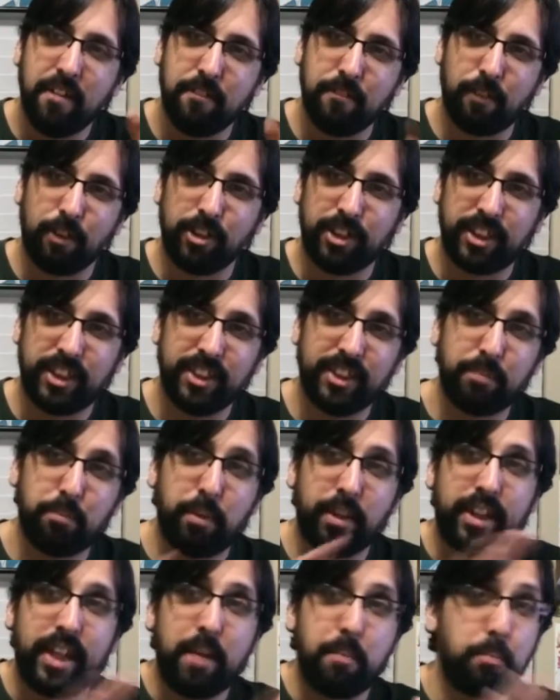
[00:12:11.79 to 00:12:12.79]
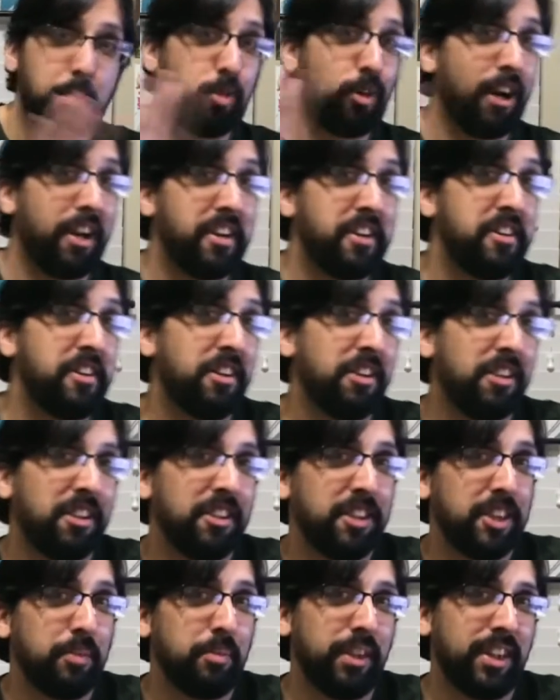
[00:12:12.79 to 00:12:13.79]
versus but then
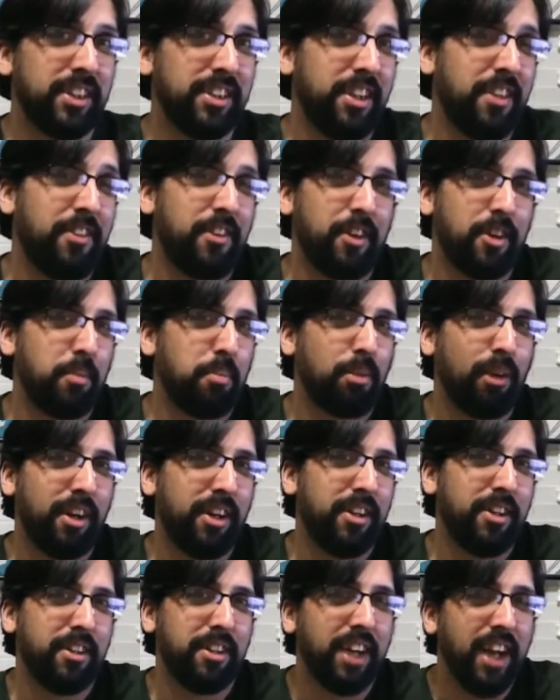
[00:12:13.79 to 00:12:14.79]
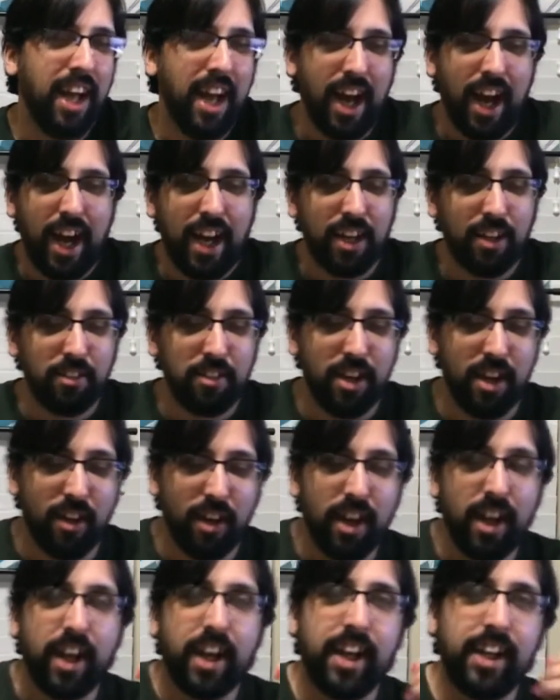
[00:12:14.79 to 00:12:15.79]
Predators because the third Predator. I don't know.
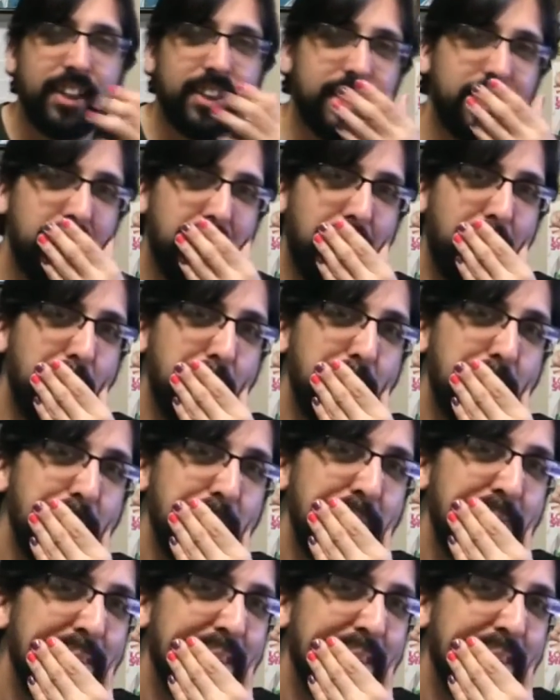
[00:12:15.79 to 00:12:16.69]
It's dumb.